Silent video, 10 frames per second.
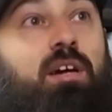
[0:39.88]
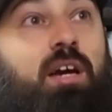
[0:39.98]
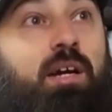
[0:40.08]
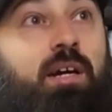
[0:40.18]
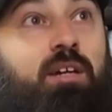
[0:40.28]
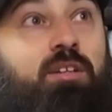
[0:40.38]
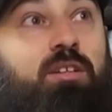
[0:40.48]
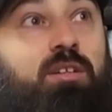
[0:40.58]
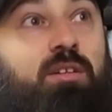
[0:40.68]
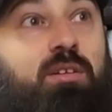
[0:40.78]
and
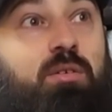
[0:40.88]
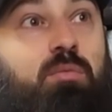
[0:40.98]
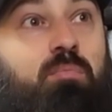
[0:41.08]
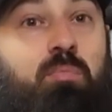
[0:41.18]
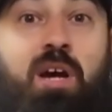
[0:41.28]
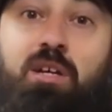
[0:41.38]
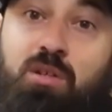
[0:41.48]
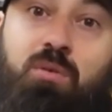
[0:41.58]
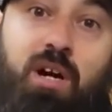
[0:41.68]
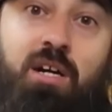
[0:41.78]
make
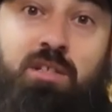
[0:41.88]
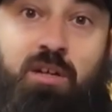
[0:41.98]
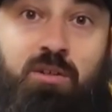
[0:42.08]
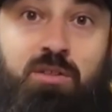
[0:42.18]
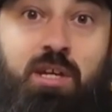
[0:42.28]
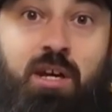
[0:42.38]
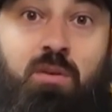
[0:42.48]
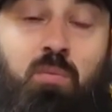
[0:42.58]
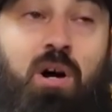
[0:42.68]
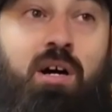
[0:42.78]
you guys
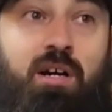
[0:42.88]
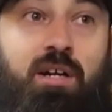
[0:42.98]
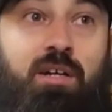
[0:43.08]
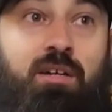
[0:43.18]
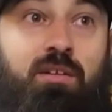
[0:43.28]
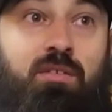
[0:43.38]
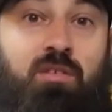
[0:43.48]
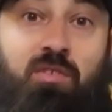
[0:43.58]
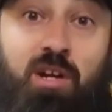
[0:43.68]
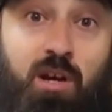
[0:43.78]
understand why the
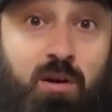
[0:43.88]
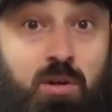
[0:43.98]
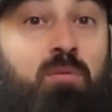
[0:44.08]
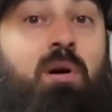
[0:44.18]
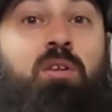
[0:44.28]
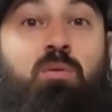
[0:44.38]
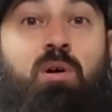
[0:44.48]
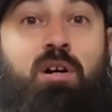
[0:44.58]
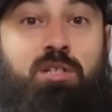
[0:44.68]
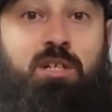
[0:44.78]
video you're about to
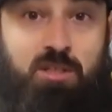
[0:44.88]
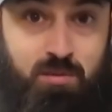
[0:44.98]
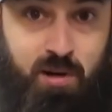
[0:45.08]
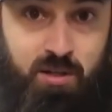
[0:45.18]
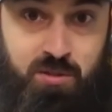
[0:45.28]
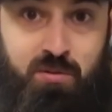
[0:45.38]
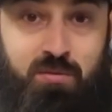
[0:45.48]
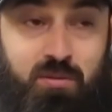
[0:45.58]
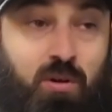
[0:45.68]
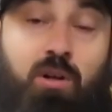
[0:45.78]
watch is special.
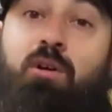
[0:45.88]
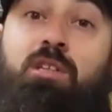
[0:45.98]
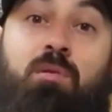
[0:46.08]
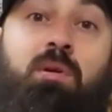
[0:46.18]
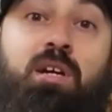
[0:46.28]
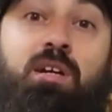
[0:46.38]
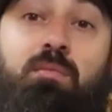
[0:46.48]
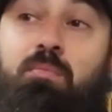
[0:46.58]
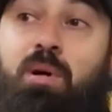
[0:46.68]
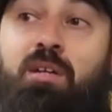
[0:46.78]
Not only to me,
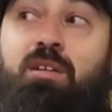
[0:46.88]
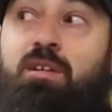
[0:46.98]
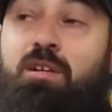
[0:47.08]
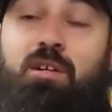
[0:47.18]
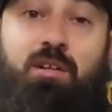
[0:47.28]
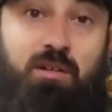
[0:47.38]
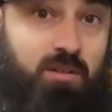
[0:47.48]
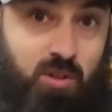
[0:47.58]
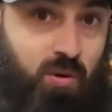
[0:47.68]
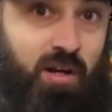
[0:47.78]
but
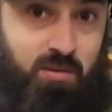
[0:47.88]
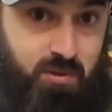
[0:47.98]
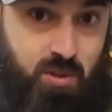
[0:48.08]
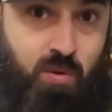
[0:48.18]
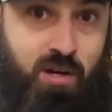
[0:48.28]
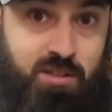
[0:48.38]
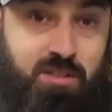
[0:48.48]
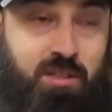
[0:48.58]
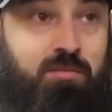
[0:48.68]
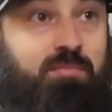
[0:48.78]
to anyone that
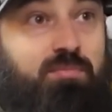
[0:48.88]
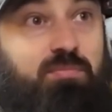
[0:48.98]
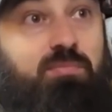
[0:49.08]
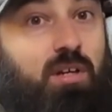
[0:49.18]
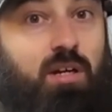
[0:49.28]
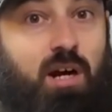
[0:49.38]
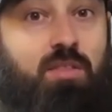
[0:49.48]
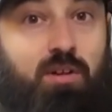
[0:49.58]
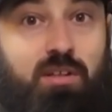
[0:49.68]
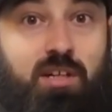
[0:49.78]
watches it. And I
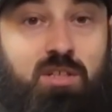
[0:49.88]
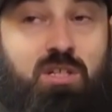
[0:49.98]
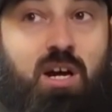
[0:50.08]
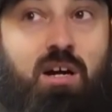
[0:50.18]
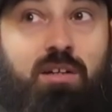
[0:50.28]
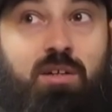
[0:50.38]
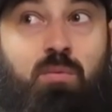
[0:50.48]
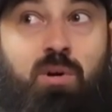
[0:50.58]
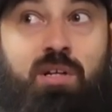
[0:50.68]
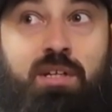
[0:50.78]
think that's kind of
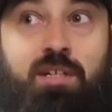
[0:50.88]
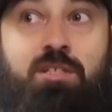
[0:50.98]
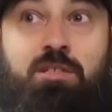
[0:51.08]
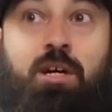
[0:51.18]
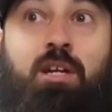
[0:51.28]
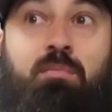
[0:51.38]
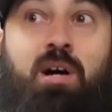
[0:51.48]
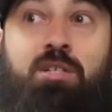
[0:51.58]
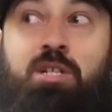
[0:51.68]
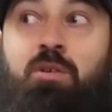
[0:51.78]
what is setting
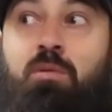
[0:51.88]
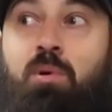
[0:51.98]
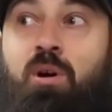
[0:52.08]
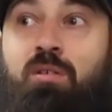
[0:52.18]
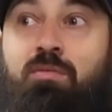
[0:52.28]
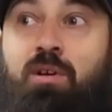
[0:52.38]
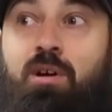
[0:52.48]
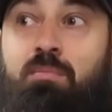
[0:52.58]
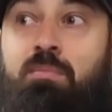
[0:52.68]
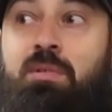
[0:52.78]
my channel apart
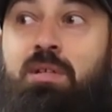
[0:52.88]
from